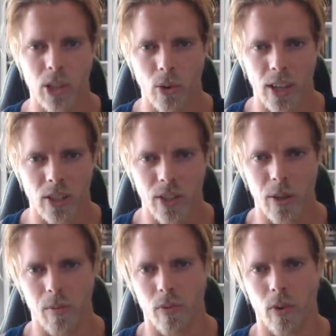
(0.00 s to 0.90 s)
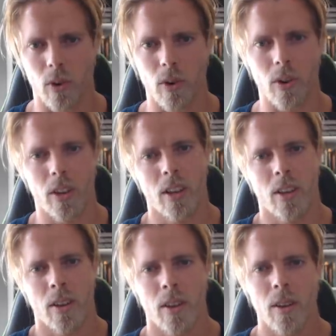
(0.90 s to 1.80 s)
so extreme for
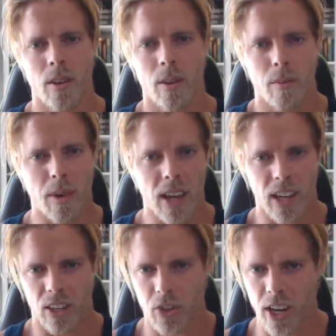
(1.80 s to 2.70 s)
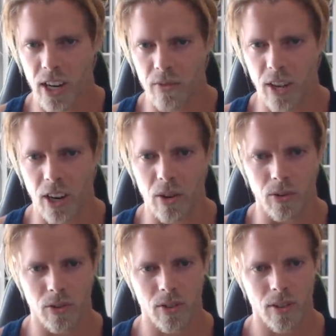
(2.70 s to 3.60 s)
making training
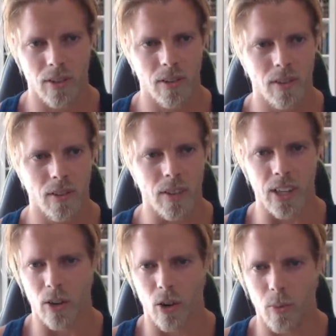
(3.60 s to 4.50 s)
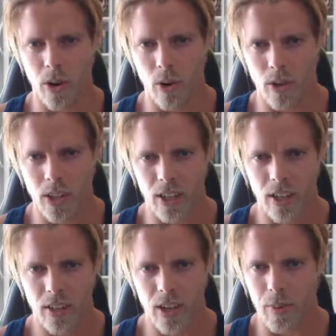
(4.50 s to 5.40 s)
videos that are
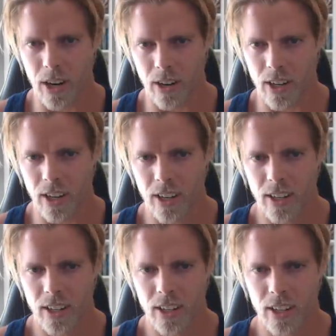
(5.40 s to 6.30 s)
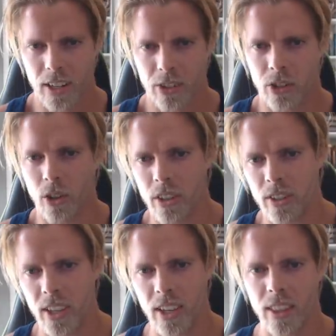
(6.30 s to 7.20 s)
homoerotic, apparently. So you
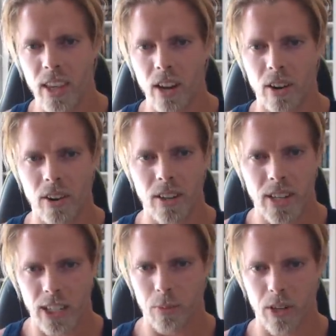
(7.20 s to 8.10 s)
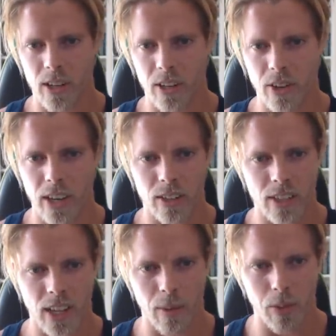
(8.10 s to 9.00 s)
see, they are desperately trying to
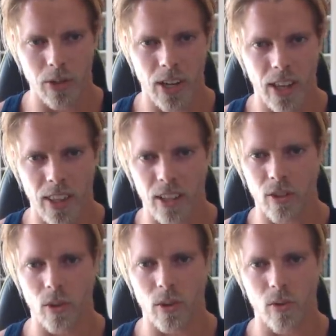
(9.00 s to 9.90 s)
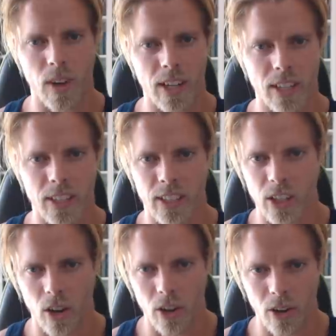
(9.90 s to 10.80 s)
still portray this sort of fantasy
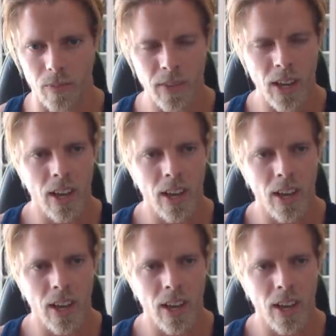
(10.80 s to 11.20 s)
scenario,